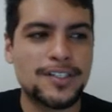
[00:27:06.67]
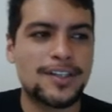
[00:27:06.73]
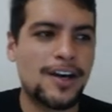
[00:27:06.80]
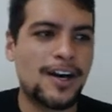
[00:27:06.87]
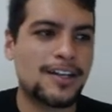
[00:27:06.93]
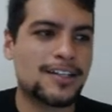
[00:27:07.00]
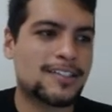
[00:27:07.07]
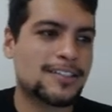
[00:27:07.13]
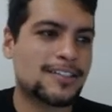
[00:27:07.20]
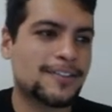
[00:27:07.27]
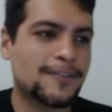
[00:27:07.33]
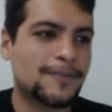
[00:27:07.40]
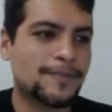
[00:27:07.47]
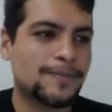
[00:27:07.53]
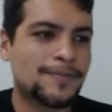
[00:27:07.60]
not.
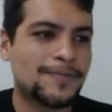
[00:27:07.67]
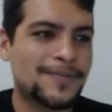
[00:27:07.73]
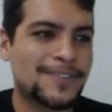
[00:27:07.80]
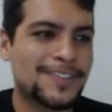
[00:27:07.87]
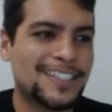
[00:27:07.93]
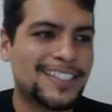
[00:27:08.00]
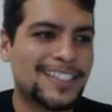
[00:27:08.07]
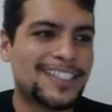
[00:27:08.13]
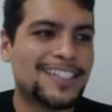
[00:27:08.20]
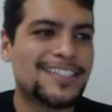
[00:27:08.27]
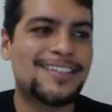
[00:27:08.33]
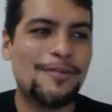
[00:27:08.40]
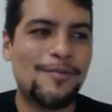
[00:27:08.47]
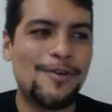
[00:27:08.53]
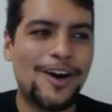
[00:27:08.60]

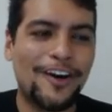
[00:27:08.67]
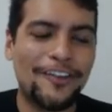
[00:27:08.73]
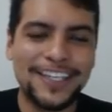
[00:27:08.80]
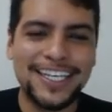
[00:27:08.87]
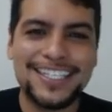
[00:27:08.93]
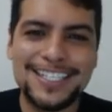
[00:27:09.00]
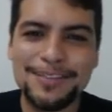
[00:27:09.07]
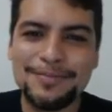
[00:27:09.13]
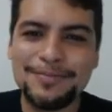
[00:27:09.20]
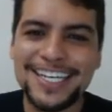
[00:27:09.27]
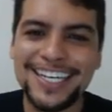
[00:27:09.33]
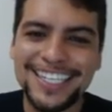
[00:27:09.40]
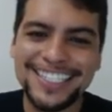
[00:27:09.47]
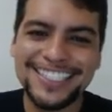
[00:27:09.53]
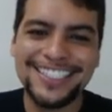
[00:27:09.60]
Samuel thinks I'm
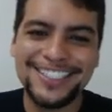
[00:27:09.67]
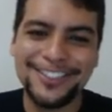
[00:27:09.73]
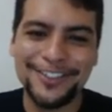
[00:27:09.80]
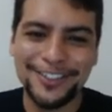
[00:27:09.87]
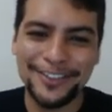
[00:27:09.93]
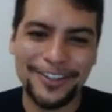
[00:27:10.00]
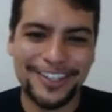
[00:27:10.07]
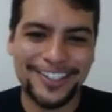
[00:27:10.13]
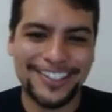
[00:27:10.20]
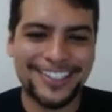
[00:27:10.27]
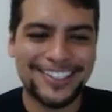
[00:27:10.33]
telling the truth.